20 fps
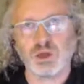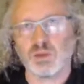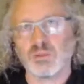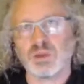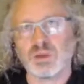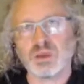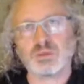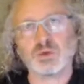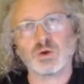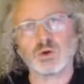
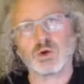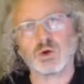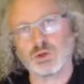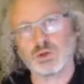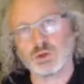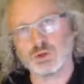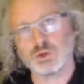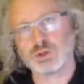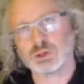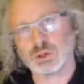people who
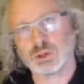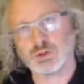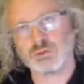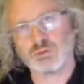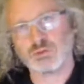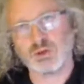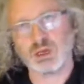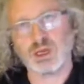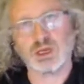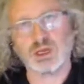use
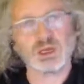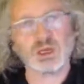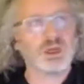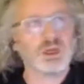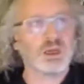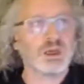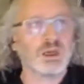software,